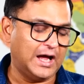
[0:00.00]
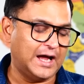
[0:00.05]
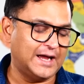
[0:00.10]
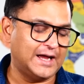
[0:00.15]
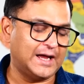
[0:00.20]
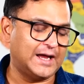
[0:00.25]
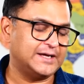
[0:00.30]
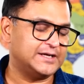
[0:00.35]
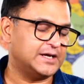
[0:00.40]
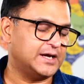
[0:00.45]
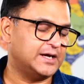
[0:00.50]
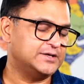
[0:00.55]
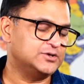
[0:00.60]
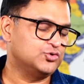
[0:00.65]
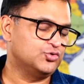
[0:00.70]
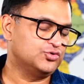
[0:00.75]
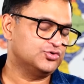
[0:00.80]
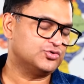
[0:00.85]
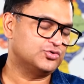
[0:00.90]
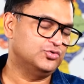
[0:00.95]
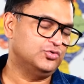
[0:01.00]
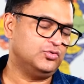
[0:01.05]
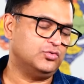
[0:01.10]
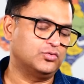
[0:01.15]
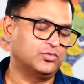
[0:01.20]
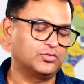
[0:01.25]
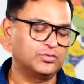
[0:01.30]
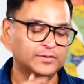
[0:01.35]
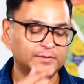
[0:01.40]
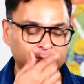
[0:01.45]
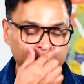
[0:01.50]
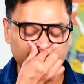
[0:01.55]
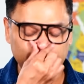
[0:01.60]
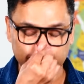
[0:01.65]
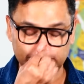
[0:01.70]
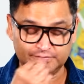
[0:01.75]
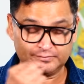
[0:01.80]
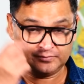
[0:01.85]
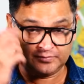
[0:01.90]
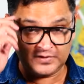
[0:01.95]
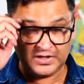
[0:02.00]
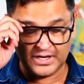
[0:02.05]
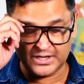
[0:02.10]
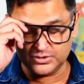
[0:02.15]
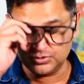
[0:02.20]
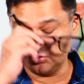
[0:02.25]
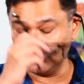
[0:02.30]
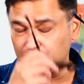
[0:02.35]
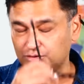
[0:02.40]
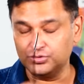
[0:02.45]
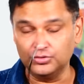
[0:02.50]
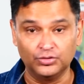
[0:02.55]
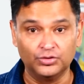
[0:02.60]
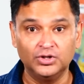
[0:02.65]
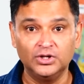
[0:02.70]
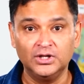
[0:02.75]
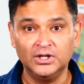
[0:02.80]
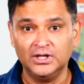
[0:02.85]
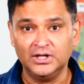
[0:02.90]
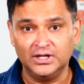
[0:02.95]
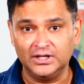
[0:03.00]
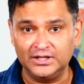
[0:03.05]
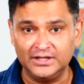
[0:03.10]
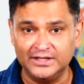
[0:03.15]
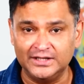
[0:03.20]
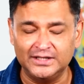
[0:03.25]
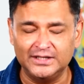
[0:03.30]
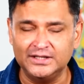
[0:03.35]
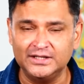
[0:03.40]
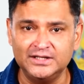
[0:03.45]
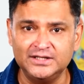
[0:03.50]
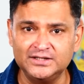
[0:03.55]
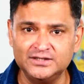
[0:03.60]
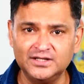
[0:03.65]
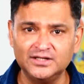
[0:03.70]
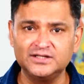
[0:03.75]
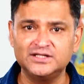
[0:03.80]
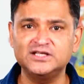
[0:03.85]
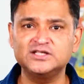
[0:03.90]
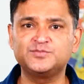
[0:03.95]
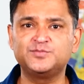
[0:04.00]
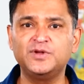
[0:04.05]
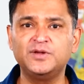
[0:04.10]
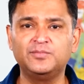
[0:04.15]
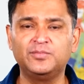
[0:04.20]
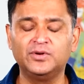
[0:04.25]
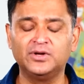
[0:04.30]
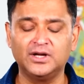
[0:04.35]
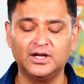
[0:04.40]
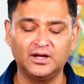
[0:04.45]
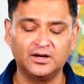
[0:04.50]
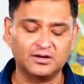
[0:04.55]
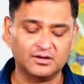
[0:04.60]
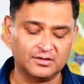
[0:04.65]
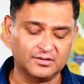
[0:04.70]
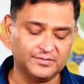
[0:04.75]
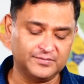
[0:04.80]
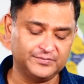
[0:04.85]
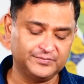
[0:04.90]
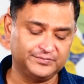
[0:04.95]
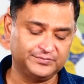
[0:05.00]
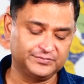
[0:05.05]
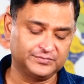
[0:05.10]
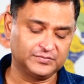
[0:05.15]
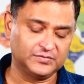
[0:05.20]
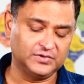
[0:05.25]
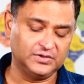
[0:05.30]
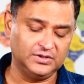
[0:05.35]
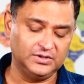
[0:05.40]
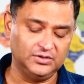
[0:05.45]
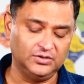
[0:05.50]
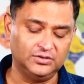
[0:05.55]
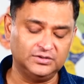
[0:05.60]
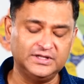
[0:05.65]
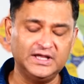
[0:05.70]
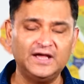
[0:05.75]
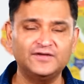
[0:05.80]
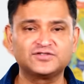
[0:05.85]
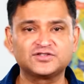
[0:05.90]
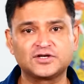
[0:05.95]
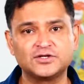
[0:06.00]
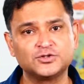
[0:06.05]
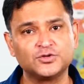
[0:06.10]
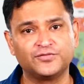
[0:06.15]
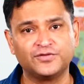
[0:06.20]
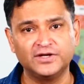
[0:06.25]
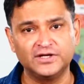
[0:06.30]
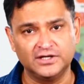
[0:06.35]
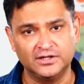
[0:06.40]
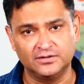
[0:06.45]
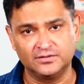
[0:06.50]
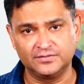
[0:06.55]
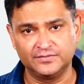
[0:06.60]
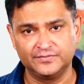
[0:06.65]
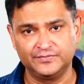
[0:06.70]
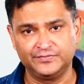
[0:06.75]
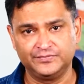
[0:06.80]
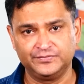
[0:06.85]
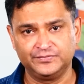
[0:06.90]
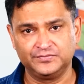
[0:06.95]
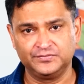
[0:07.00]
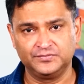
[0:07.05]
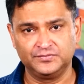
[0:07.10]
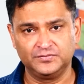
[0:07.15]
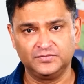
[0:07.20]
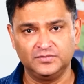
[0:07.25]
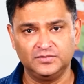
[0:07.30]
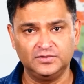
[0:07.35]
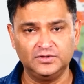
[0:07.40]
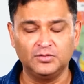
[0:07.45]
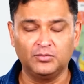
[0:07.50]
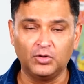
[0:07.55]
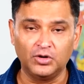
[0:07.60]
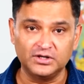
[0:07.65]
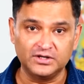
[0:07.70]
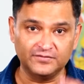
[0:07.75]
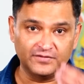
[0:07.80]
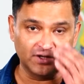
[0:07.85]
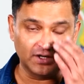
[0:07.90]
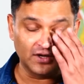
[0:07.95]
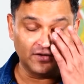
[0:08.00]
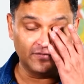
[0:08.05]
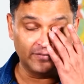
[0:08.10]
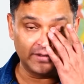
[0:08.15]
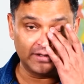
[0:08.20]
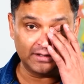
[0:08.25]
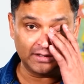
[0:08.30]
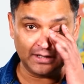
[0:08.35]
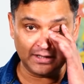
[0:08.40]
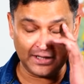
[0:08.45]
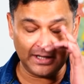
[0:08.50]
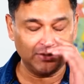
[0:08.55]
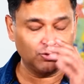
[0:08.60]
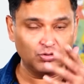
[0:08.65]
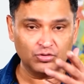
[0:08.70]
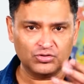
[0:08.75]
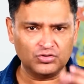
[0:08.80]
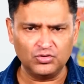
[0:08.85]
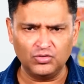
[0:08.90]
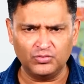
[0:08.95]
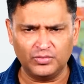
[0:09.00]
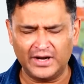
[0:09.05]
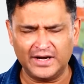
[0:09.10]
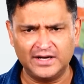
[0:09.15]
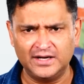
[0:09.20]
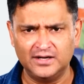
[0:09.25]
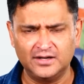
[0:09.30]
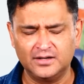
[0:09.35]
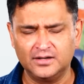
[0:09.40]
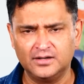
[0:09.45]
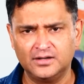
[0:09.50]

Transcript: I don't know. Either these people are, you know, they have schizophrenia, the Maldivian government, and I don't know why.